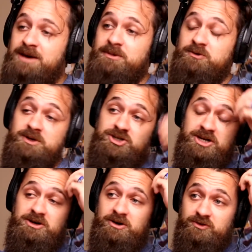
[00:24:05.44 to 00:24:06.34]
because when
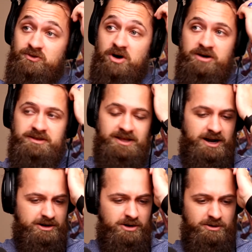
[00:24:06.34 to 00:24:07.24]
shit goes wrong, then they're
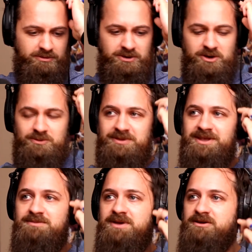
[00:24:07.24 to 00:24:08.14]
like, oh no, but
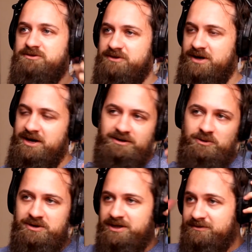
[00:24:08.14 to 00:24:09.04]
they meddled. So
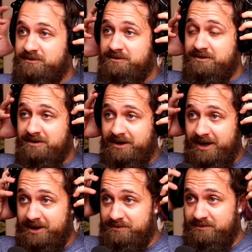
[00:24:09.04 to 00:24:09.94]
no one gives
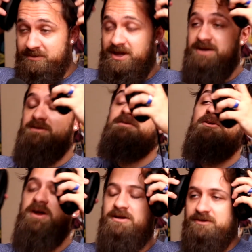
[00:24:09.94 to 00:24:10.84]

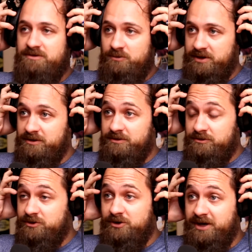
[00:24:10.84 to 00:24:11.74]
credit to when the
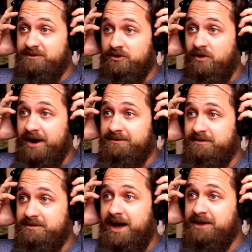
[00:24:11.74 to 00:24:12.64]
studio gets it right
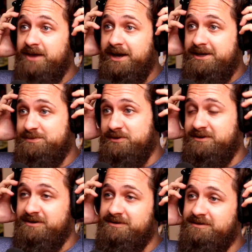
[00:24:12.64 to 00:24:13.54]
the other
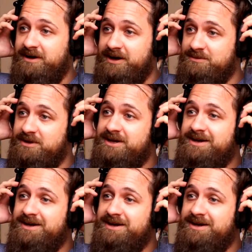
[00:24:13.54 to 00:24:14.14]
80% of the time.